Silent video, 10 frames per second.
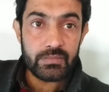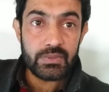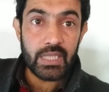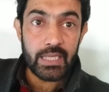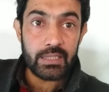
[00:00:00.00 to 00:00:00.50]

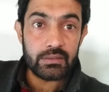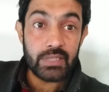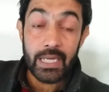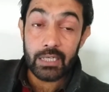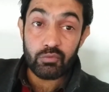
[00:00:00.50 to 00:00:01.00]
then
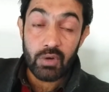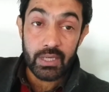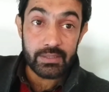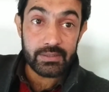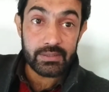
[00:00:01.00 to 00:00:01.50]
that
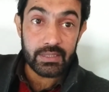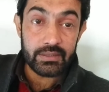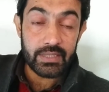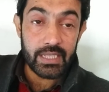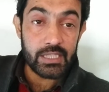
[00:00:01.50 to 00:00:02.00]
virus
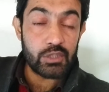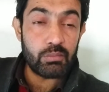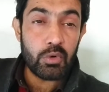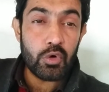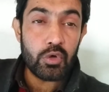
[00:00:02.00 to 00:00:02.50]
contains
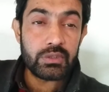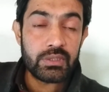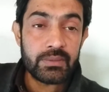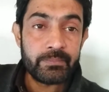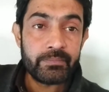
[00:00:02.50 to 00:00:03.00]
both
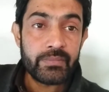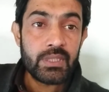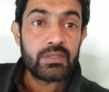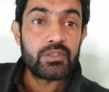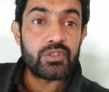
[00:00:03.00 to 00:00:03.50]

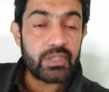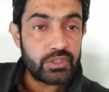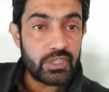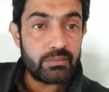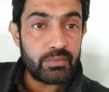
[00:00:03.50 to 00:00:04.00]

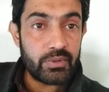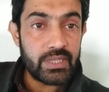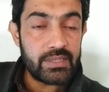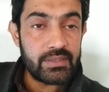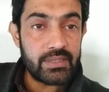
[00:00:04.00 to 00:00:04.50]
structural
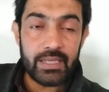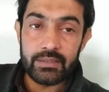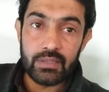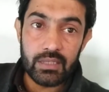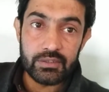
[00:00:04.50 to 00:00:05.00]
proteins
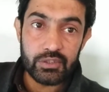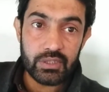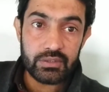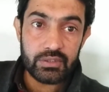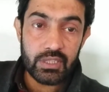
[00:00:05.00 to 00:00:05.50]
and
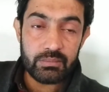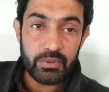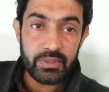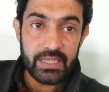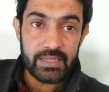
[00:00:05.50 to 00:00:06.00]
non-structural
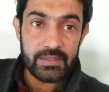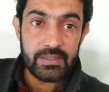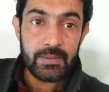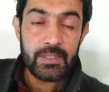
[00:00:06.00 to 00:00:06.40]
proteins.